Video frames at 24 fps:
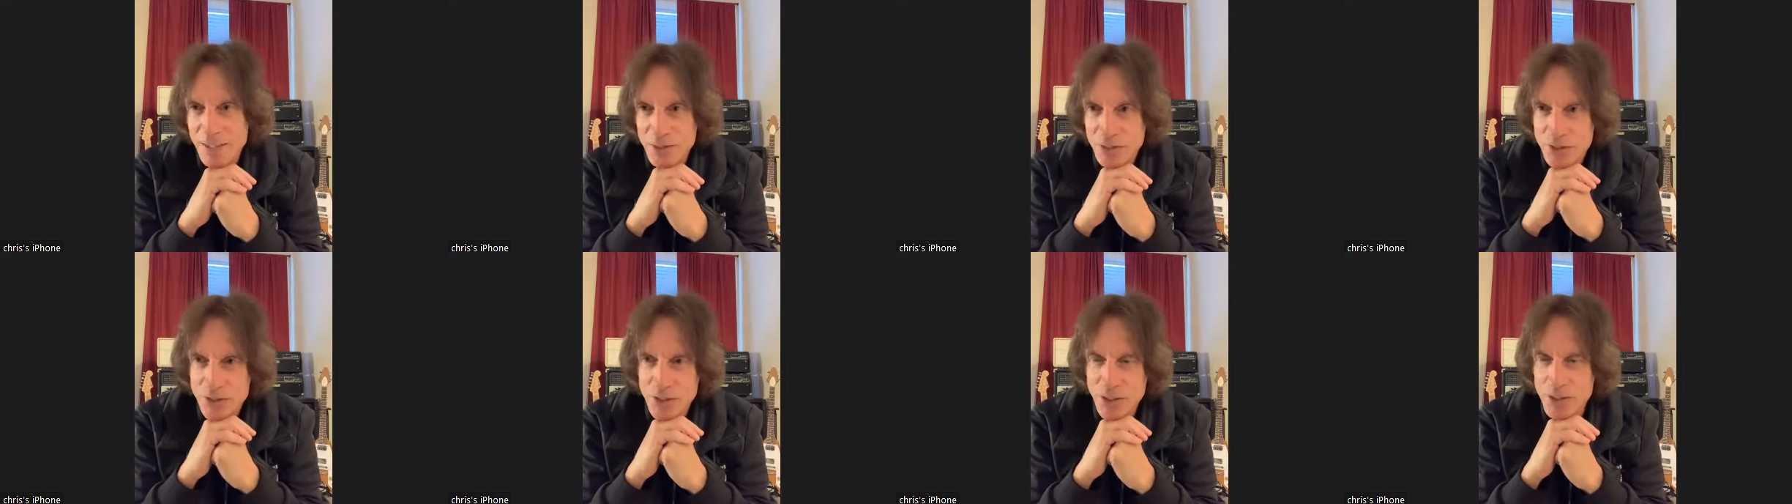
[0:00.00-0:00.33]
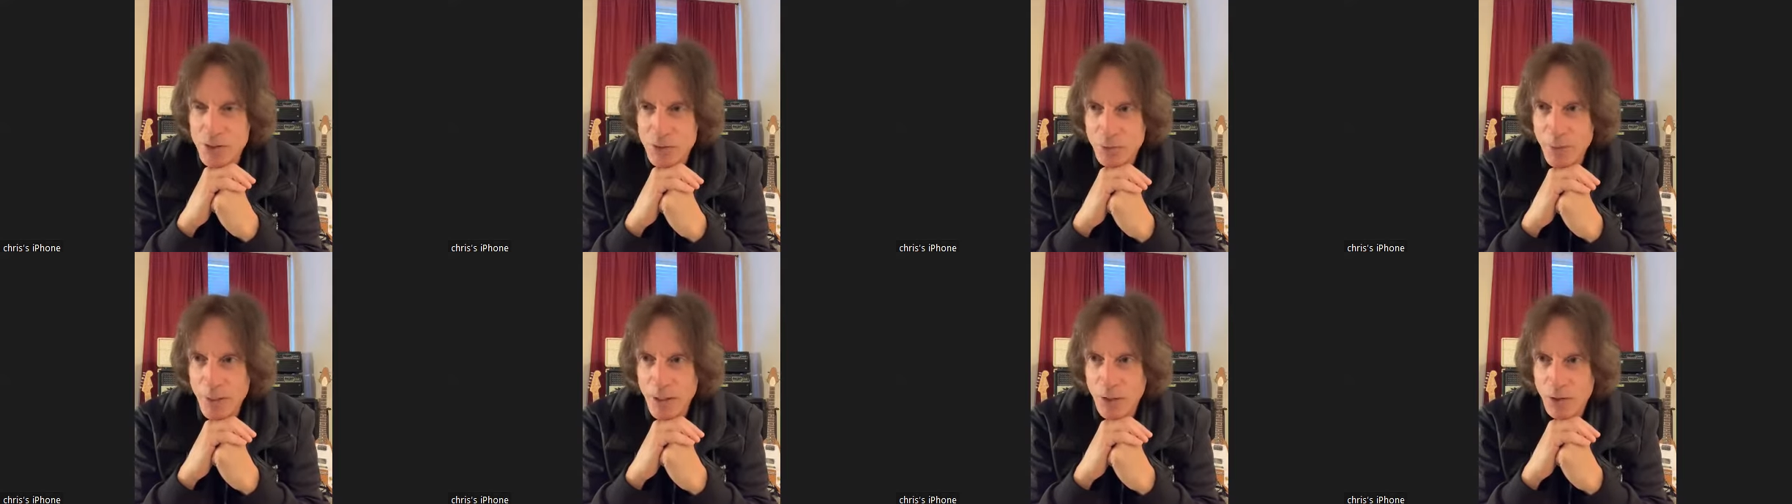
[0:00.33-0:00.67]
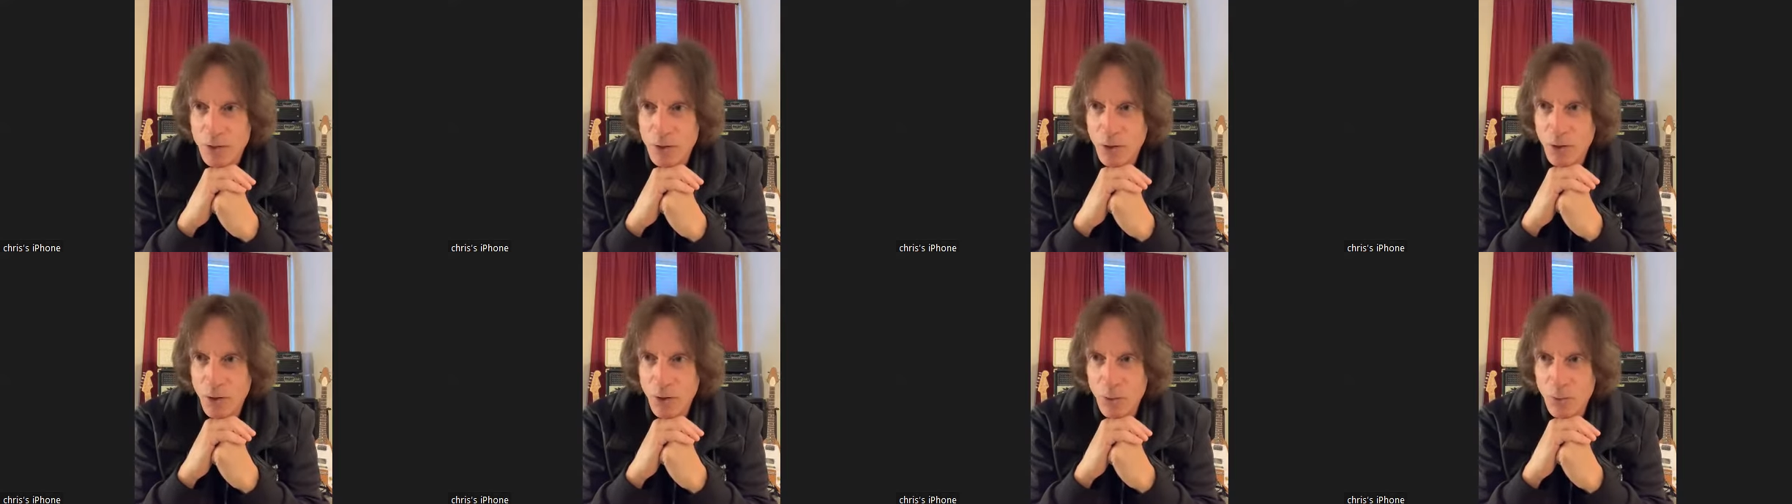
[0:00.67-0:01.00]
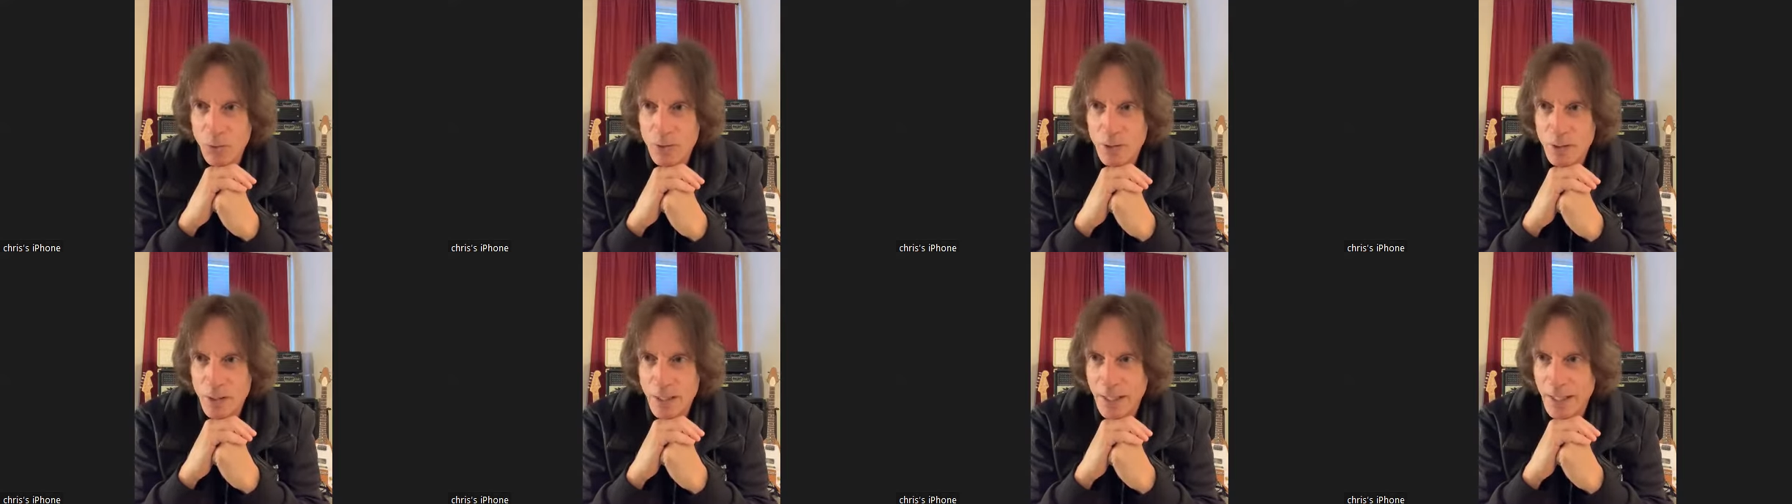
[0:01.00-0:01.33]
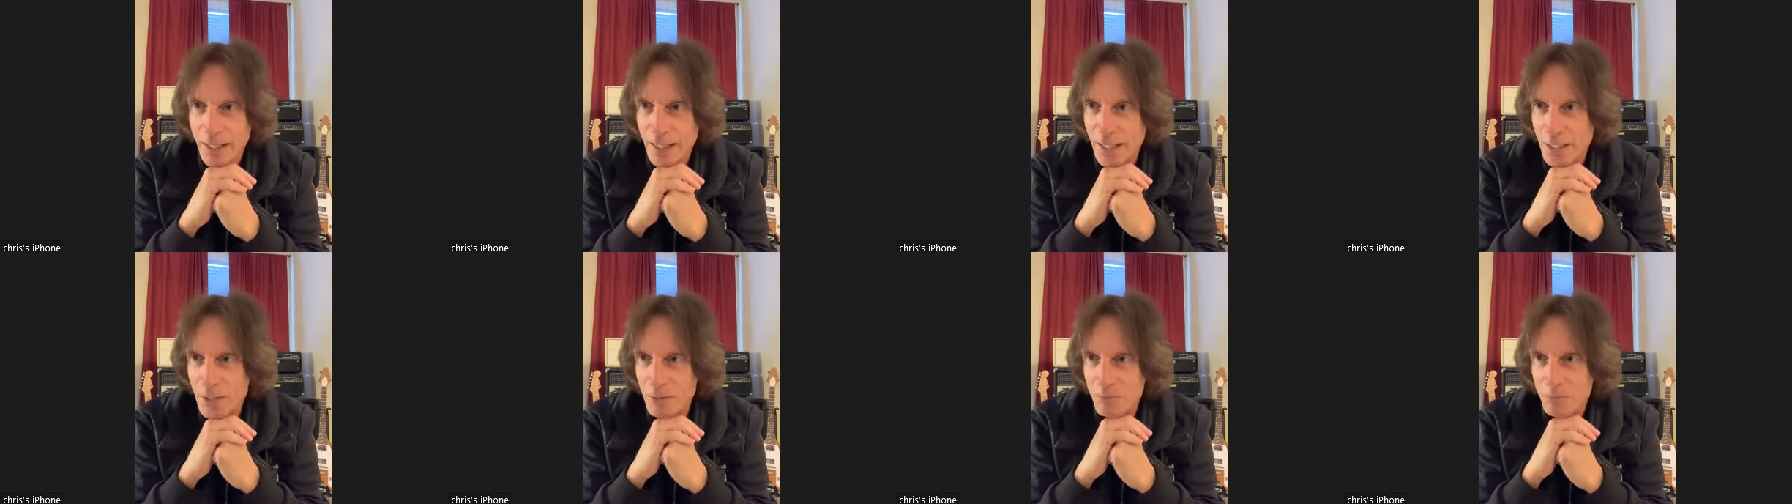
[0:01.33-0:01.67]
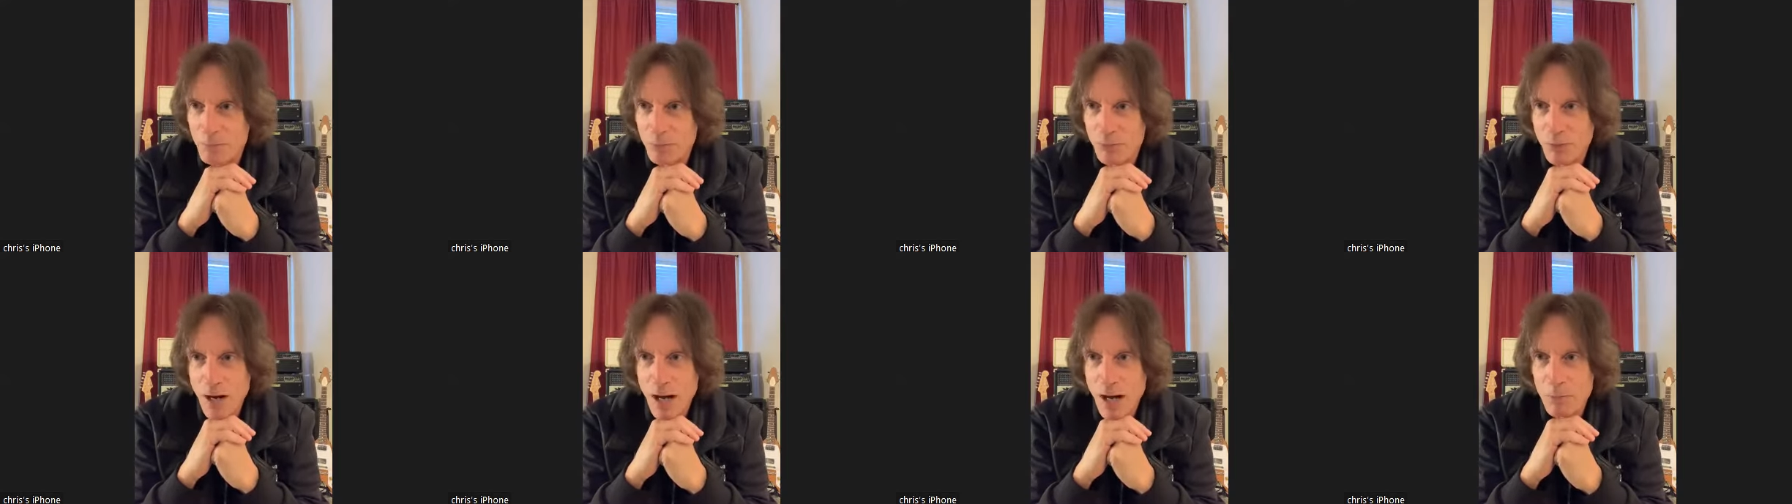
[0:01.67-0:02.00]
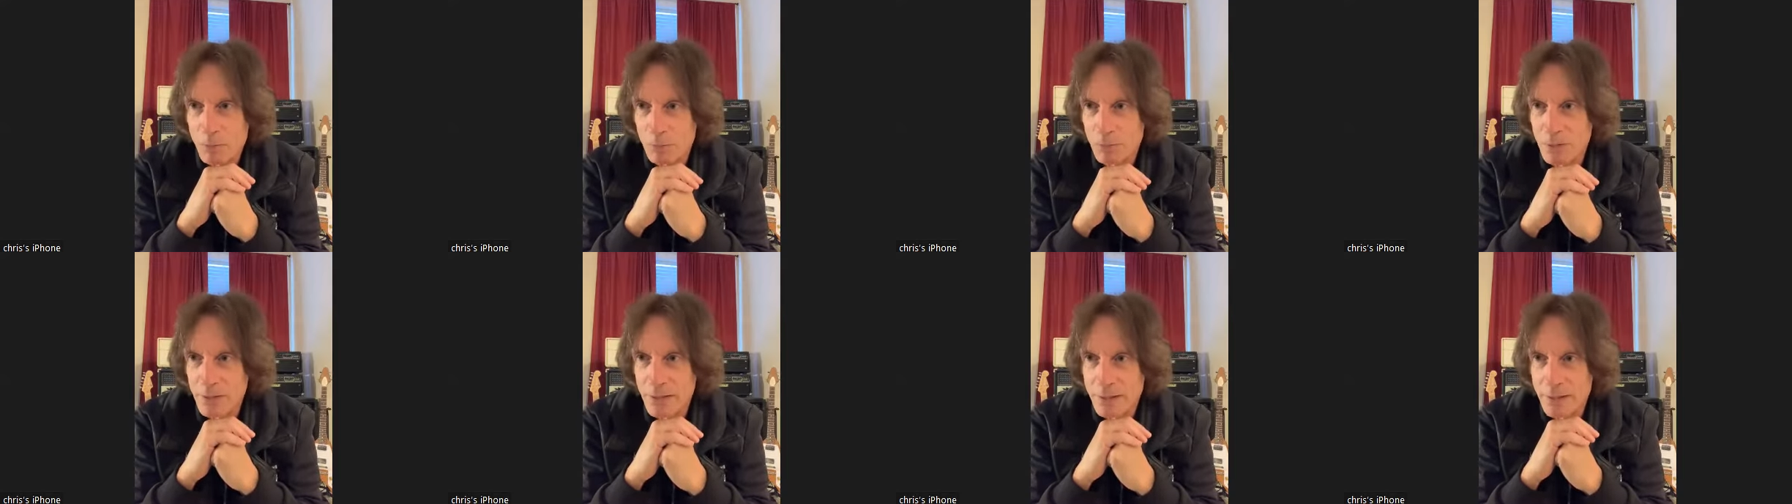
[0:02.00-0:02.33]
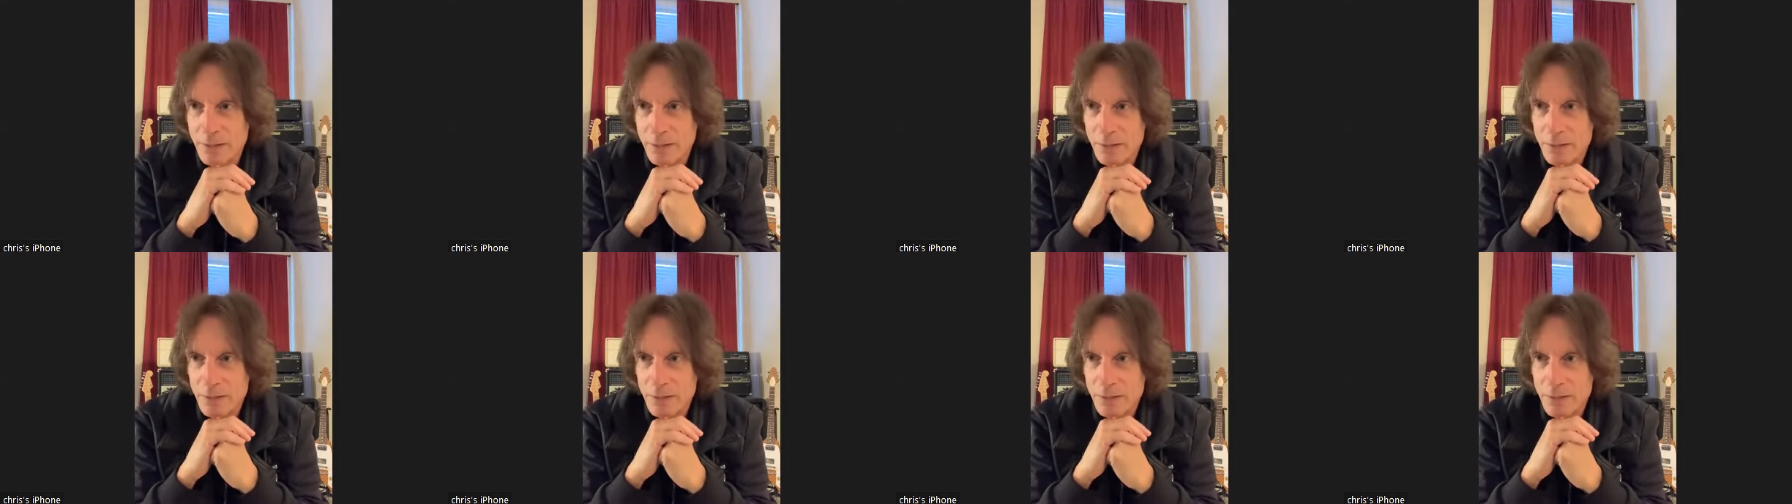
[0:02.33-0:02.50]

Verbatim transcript: ginger ale coke and probably